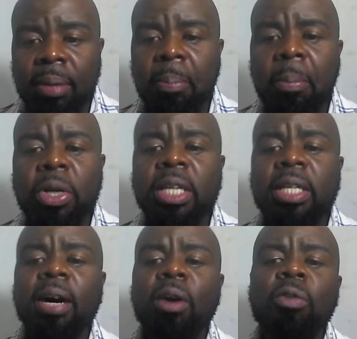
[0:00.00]

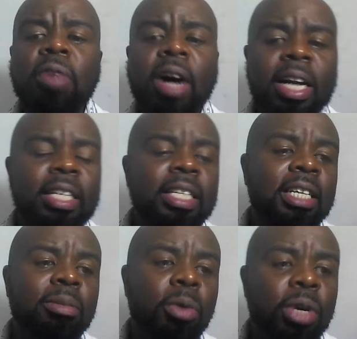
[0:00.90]
monitor of heart
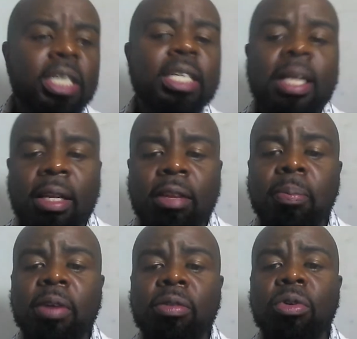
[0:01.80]
rate, monitor this
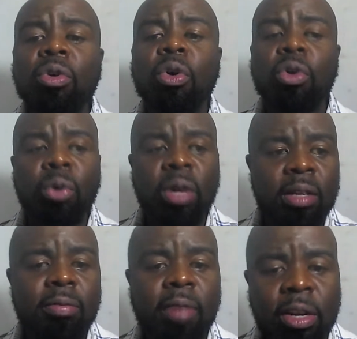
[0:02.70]
person always,
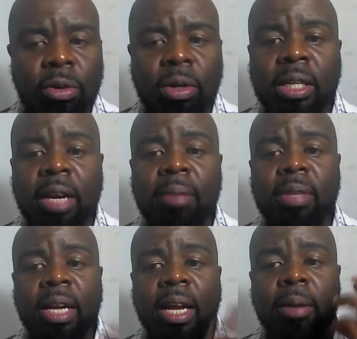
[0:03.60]
vital signs
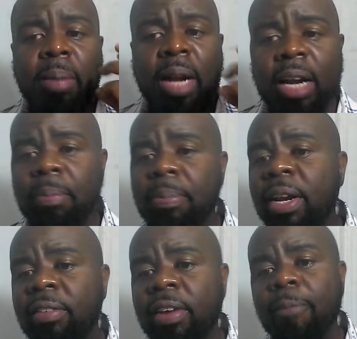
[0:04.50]
like blood
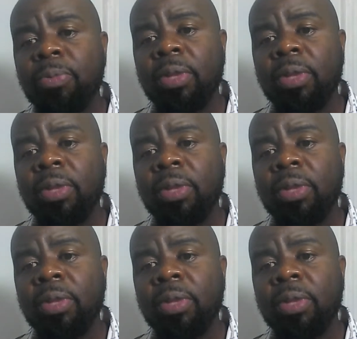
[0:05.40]
pressure,